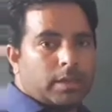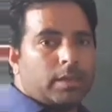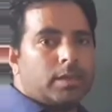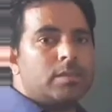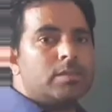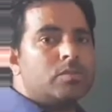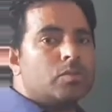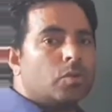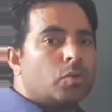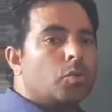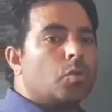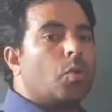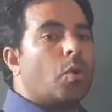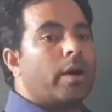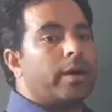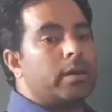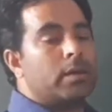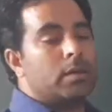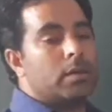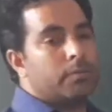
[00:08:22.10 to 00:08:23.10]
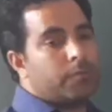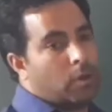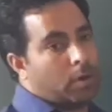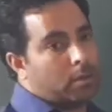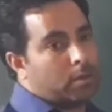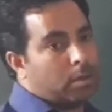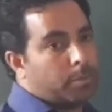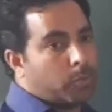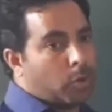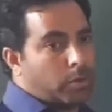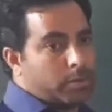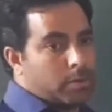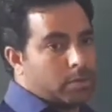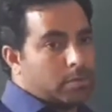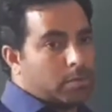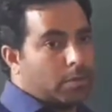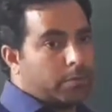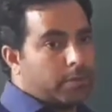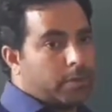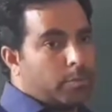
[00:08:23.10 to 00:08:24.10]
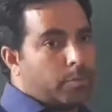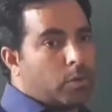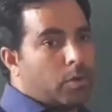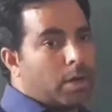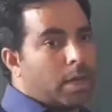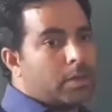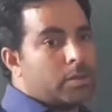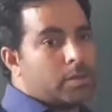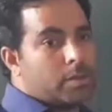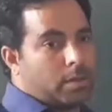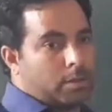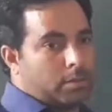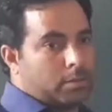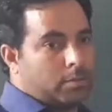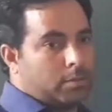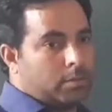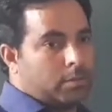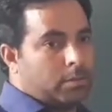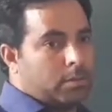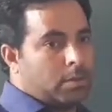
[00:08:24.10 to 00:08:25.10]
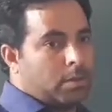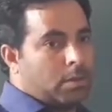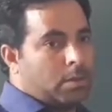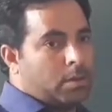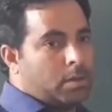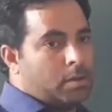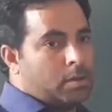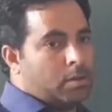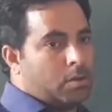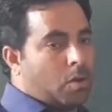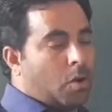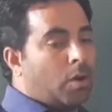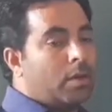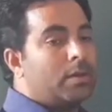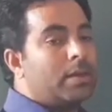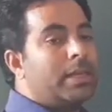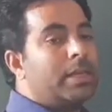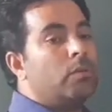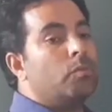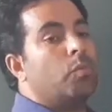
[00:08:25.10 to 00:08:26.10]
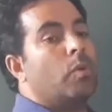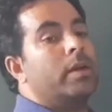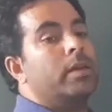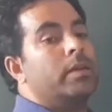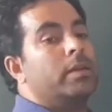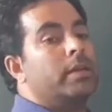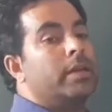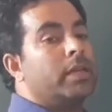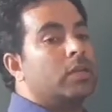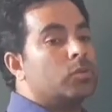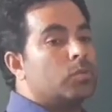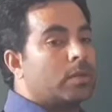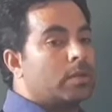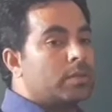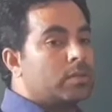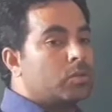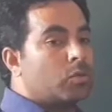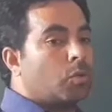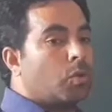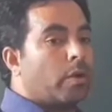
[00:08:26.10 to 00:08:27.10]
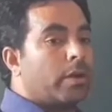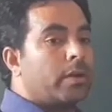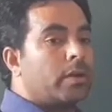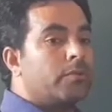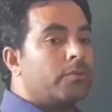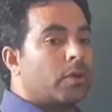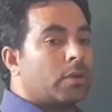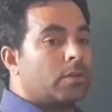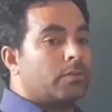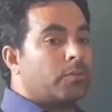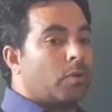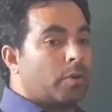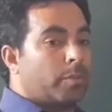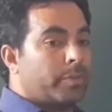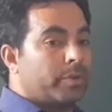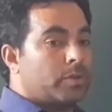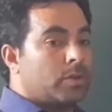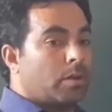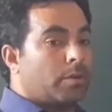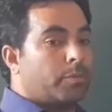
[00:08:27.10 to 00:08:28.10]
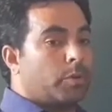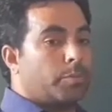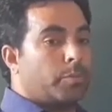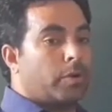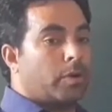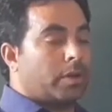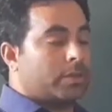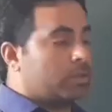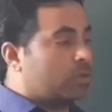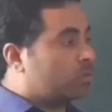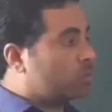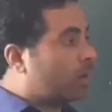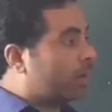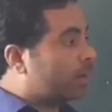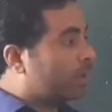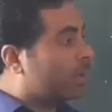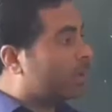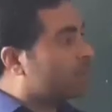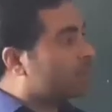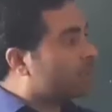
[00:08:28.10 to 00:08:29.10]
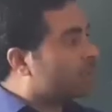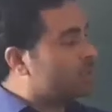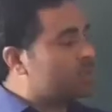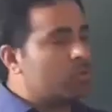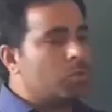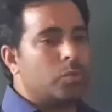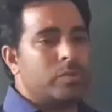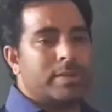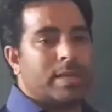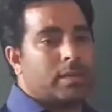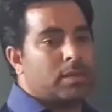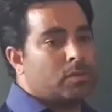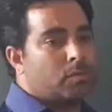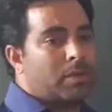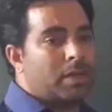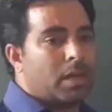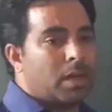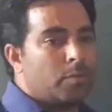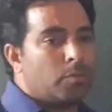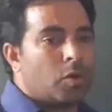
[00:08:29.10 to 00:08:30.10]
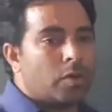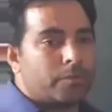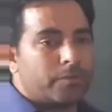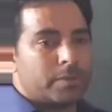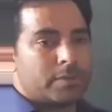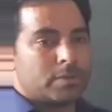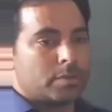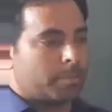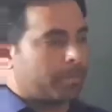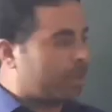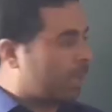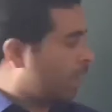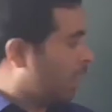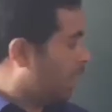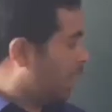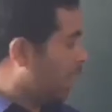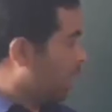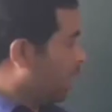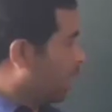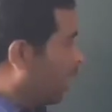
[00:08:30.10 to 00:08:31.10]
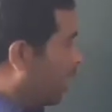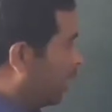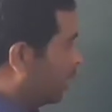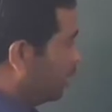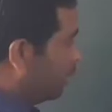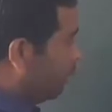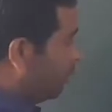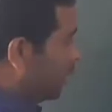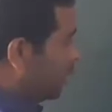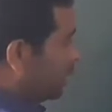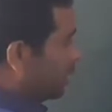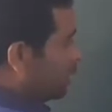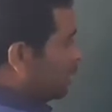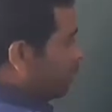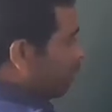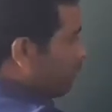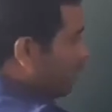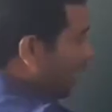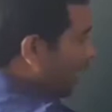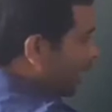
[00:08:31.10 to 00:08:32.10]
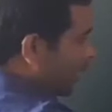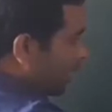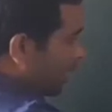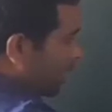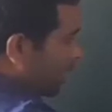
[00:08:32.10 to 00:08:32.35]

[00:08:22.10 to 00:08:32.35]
is required for the process of reproduction. Only one individual is required for the formation of reproduction. So again, there is no sexual dimorphism. And if we define